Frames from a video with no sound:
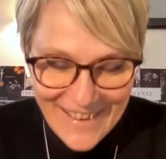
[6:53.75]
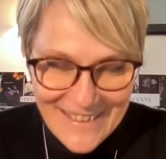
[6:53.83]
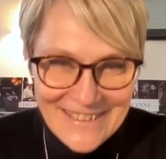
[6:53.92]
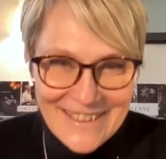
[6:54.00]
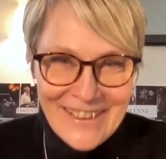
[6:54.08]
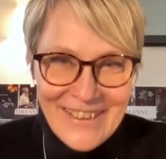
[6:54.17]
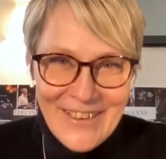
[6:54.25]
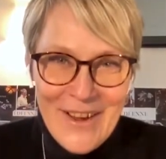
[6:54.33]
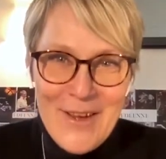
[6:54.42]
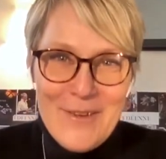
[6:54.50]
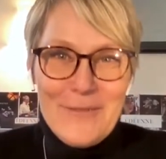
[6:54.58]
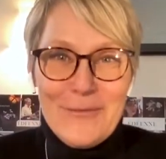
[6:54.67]
So
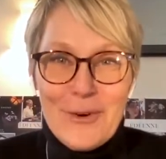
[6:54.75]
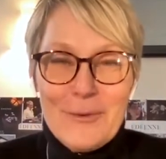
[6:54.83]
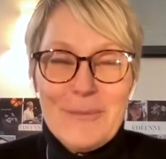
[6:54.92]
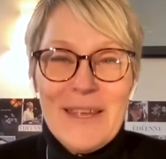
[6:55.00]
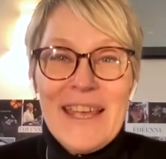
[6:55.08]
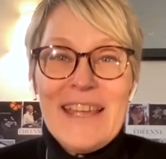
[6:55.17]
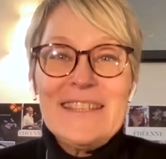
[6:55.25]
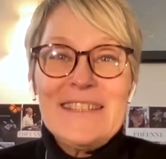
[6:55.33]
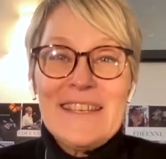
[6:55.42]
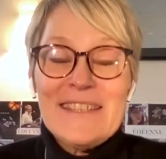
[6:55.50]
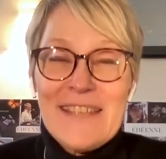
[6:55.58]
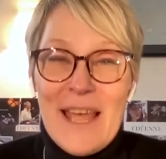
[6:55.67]
for me, it's
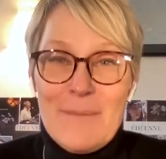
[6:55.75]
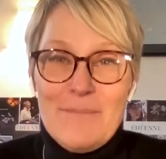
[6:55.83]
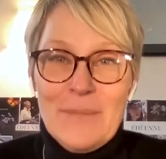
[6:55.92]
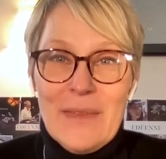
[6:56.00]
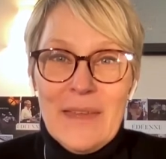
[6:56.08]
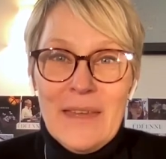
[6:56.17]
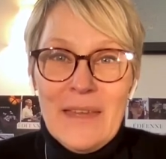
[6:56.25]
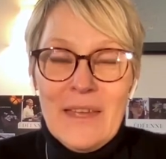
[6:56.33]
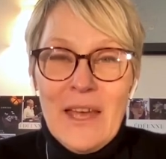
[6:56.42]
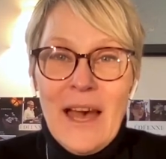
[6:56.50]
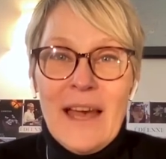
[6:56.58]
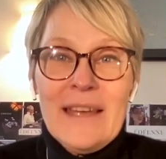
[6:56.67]
the same.
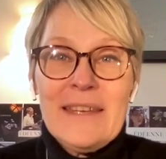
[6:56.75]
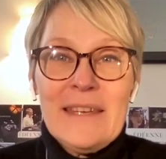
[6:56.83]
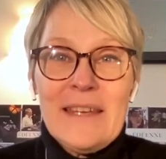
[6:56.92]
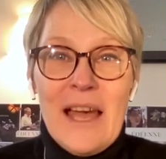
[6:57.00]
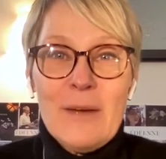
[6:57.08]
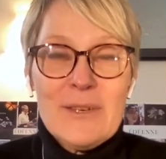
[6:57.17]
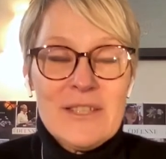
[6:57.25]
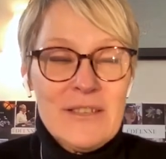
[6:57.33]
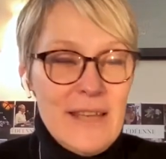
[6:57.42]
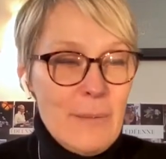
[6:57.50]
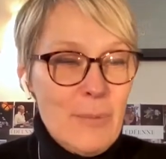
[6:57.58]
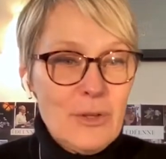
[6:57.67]
I was
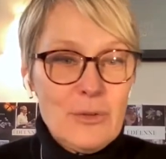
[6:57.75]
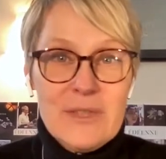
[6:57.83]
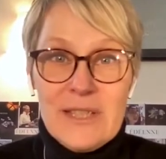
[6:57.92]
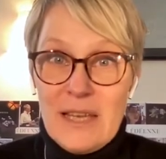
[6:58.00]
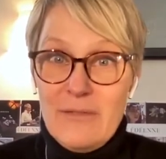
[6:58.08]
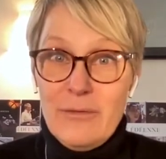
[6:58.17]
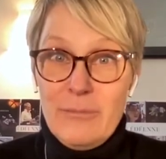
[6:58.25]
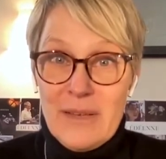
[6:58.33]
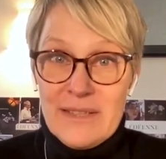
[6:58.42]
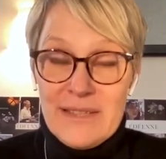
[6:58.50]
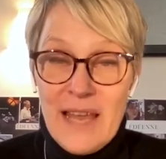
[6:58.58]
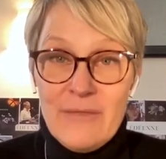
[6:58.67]
unable to say for
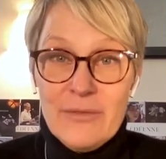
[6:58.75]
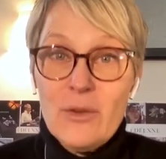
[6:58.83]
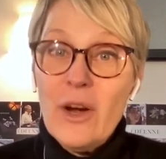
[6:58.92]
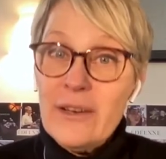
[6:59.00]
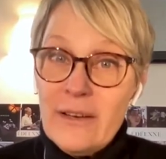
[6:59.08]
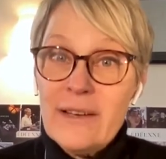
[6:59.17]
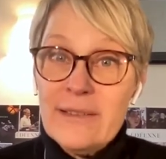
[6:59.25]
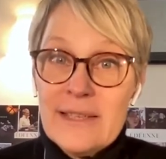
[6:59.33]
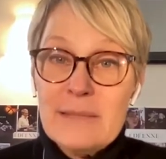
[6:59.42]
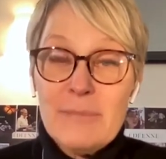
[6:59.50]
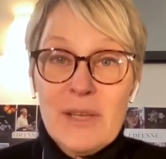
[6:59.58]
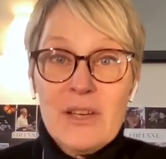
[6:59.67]
myself, you are an
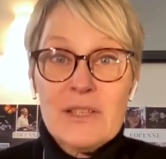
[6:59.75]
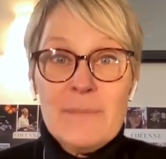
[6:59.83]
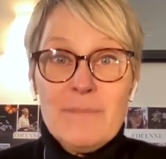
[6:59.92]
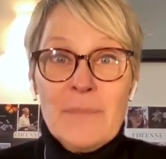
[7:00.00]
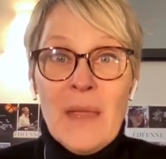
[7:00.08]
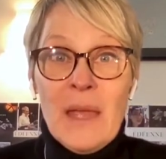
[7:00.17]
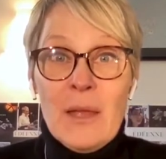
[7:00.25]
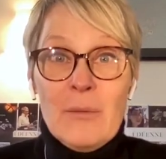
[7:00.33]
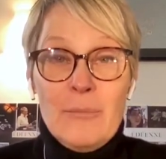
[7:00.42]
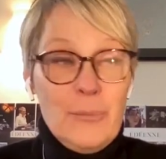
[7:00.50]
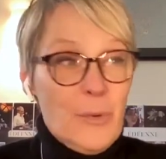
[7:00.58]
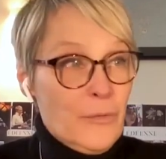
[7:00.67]
artist, because
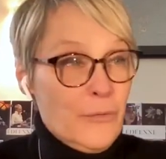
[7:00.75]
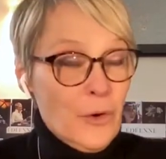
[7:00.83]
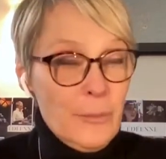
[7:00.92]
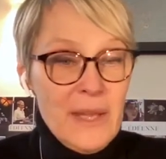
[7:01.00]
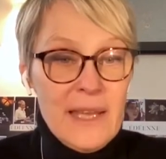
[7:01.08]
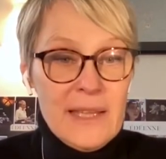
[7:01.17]
for me,